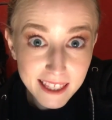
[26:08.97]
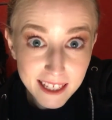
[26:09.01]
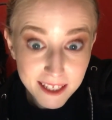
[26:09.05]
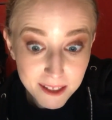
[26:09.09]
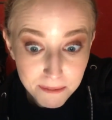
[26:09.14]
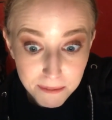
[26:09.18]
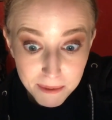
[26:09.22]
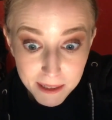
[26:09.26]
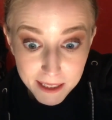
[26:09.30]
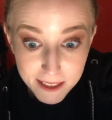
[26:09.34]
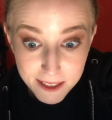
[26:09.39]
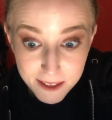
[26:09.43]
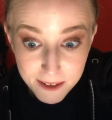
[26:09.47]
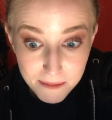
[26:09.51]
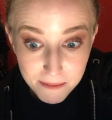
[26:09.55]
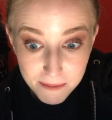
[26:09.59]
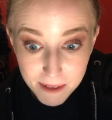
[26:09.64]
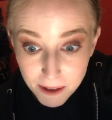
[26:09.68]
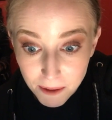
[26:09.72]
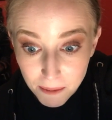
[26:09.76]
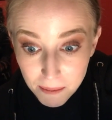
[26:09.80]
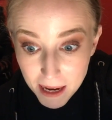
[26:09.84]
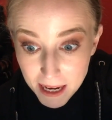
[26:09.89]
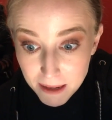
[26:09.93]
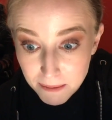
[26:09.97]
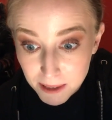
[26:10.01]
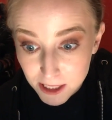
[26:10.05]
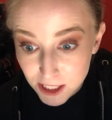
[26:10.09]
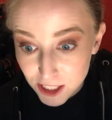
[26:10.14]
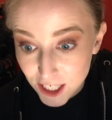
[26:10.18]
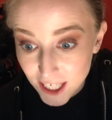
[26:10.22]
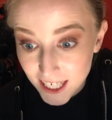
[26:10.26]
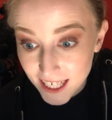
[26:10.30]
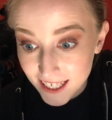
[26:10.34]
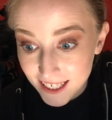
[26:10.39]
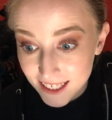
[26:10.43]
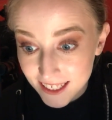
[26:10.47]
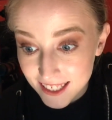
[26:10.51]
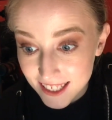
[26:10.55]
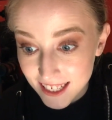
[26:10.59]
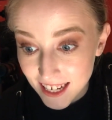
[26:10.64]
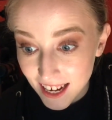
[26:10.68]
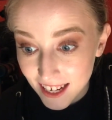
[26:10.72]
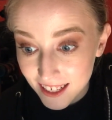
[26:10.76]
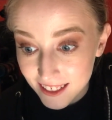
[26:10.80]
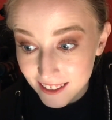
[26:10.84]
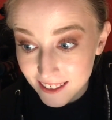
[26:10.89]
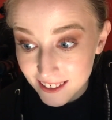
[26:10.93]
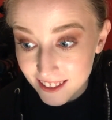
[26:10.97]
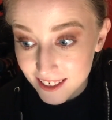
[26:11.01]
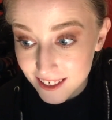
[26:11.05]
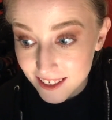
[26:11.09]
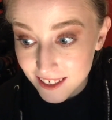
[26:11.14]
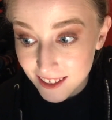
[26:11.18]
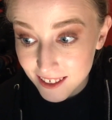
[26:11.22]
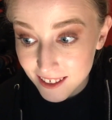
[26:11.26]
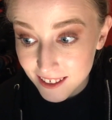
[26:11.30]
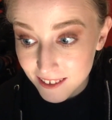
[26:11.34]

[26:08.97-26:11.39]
There's been some little baby chicks and